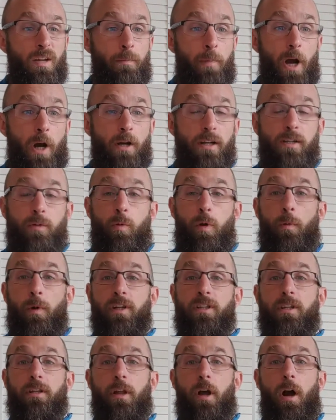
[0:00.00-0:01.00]
Paris. We
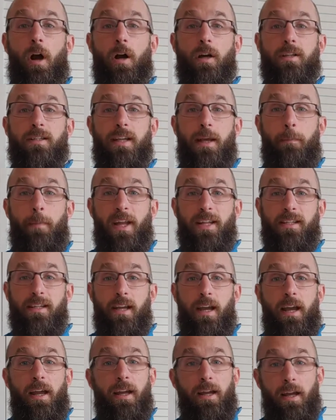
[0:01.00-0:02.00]
went to the Arts et
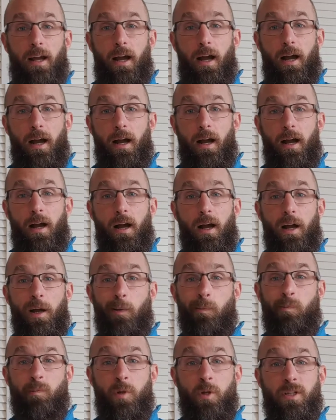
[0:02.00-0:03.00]

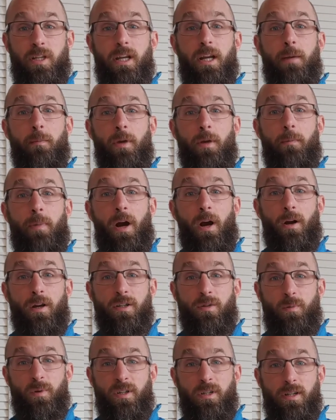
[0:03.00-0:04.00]
Métiers Museum in
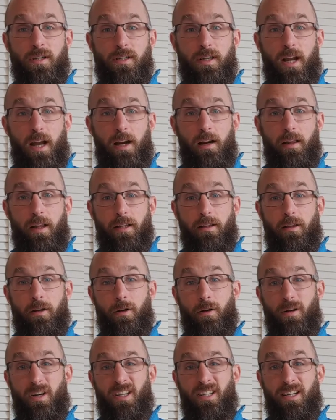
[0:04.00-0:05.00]
Paris, which is kind of like the
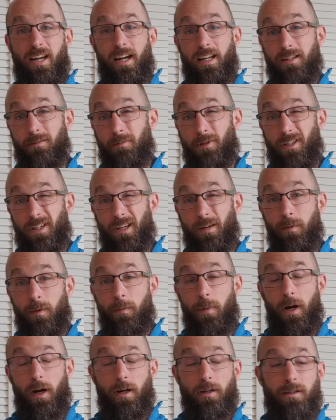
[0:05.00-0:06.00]
nerdy science museum
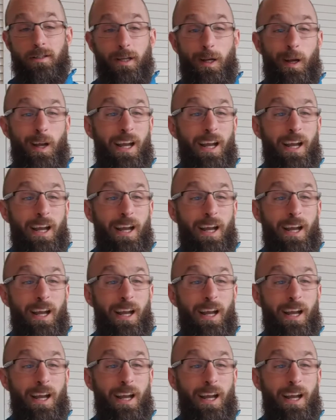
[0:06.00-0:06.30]
in Paris.